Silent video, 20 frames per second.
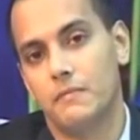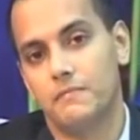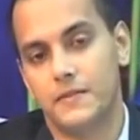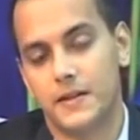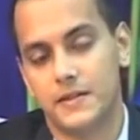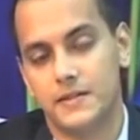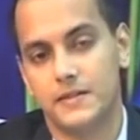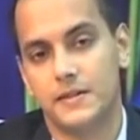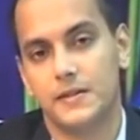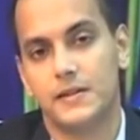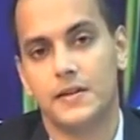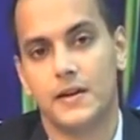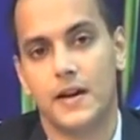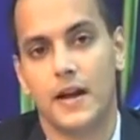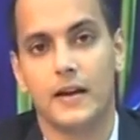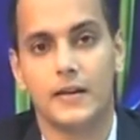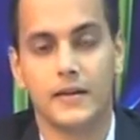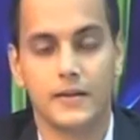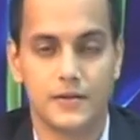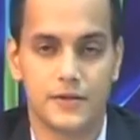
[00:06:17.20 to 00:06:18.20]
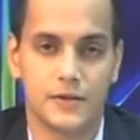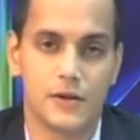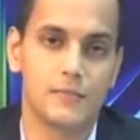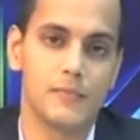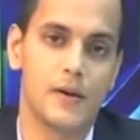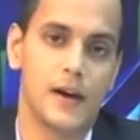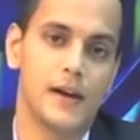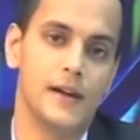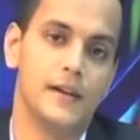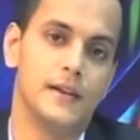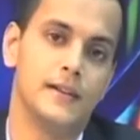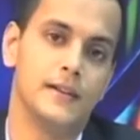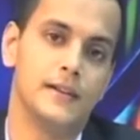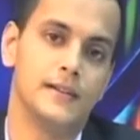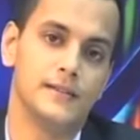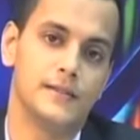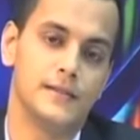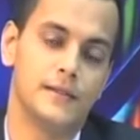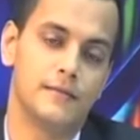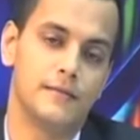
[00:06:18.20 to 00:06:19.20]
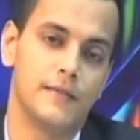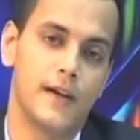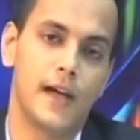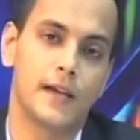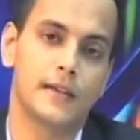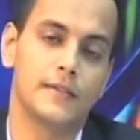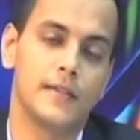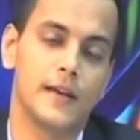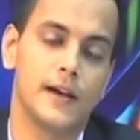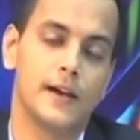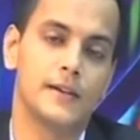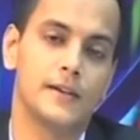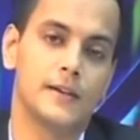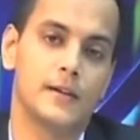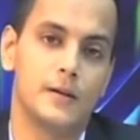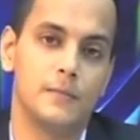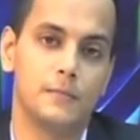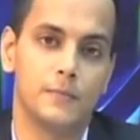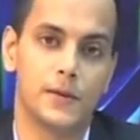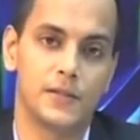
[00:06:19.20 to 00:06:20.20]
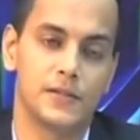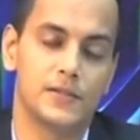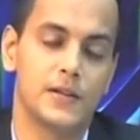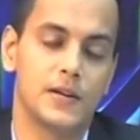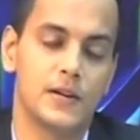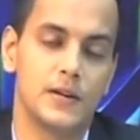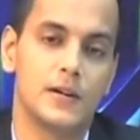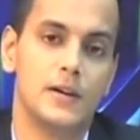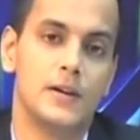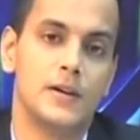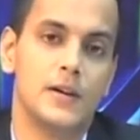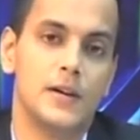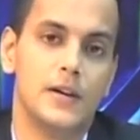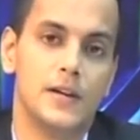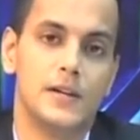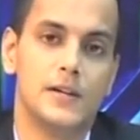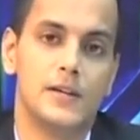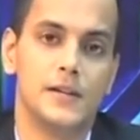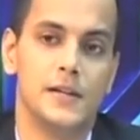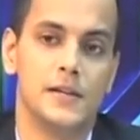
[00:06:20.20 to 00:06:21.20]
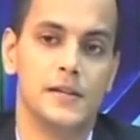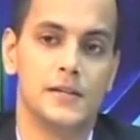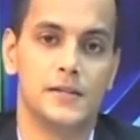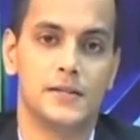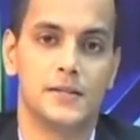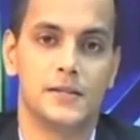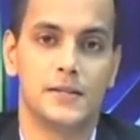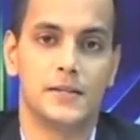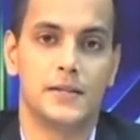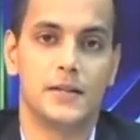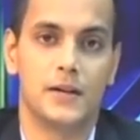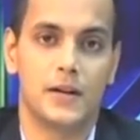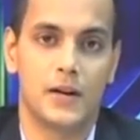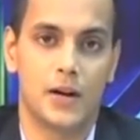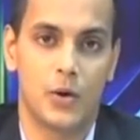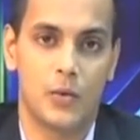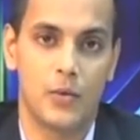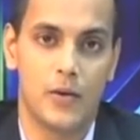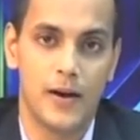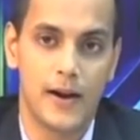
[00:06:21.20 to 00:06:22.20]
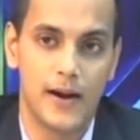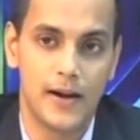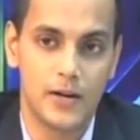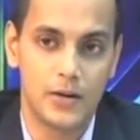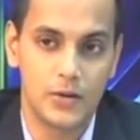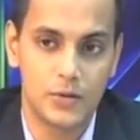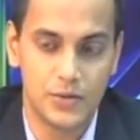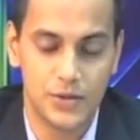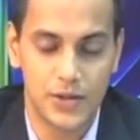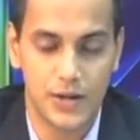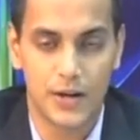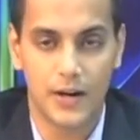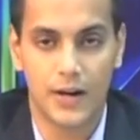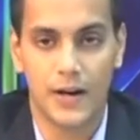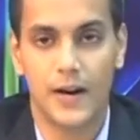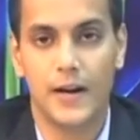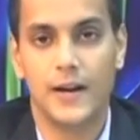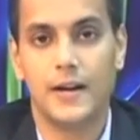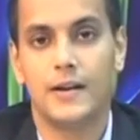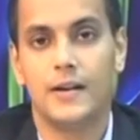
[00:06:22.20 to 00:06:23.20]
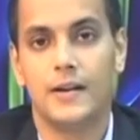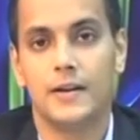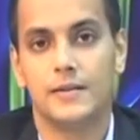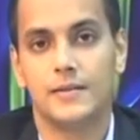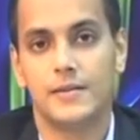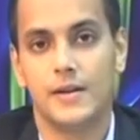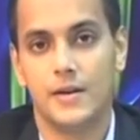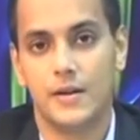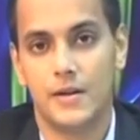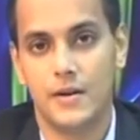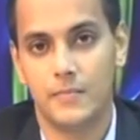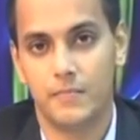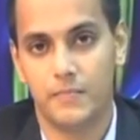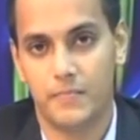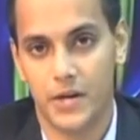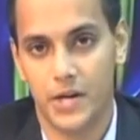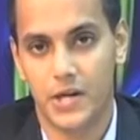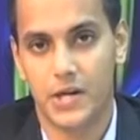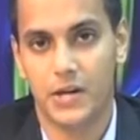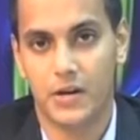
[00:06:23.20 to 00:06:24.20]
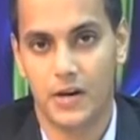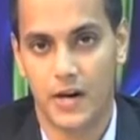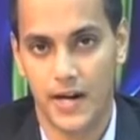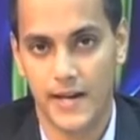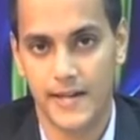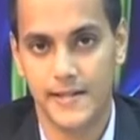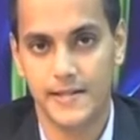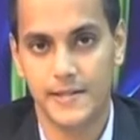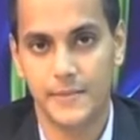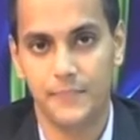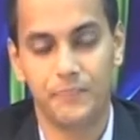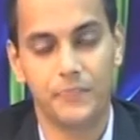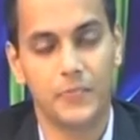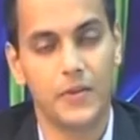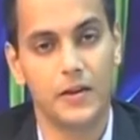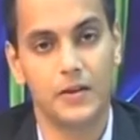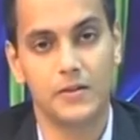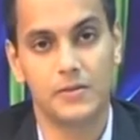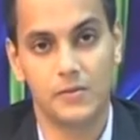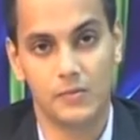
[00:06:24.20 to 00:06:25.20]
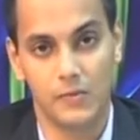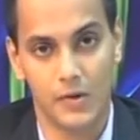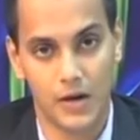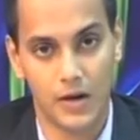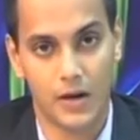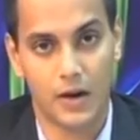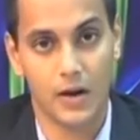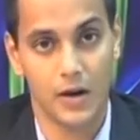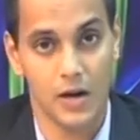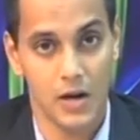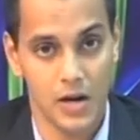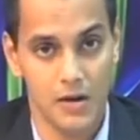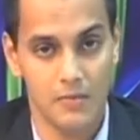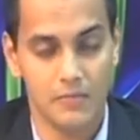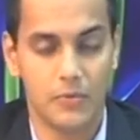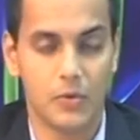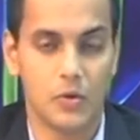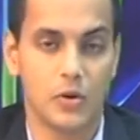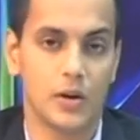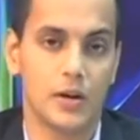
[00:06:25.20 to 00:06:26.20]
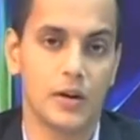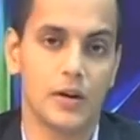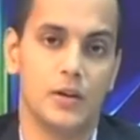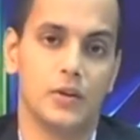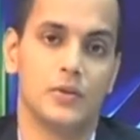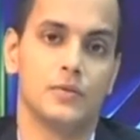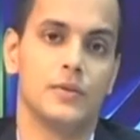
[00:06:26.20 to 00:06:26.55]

from the rotor is exhaust stage or through the nozzle in the case of an aircraft. So, uh, usually we would be denoting uh, stator inlet as it as station 2 and rotor.